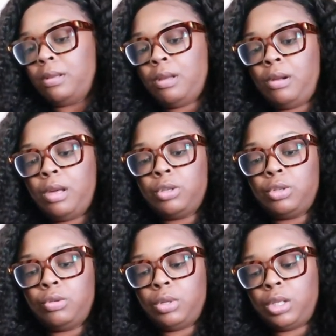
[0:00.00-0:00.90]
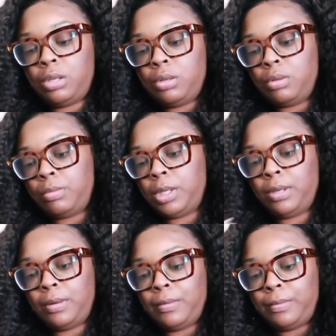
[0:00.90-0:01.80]
Y'all know, sure. What you gonna do to
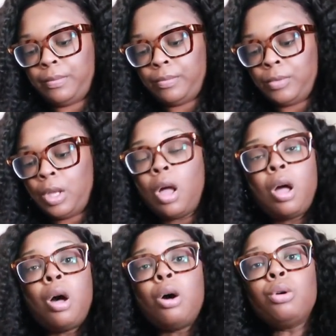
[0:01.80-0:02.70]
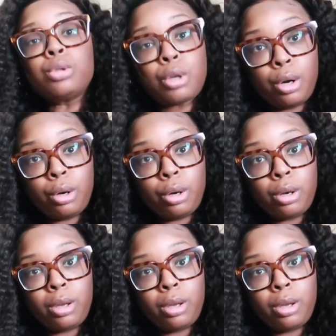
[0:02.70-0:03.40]
me? comfort.